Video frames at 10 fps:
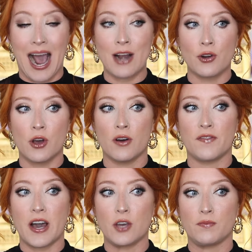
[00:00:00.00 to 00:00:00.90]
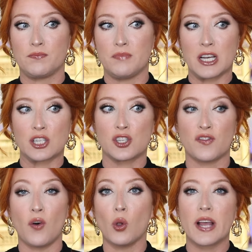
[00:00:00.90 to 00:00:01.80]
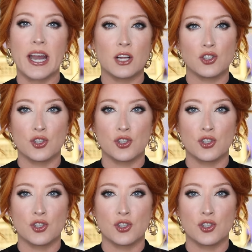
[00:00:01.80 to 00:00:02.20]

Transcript: I don't know if I exfoliated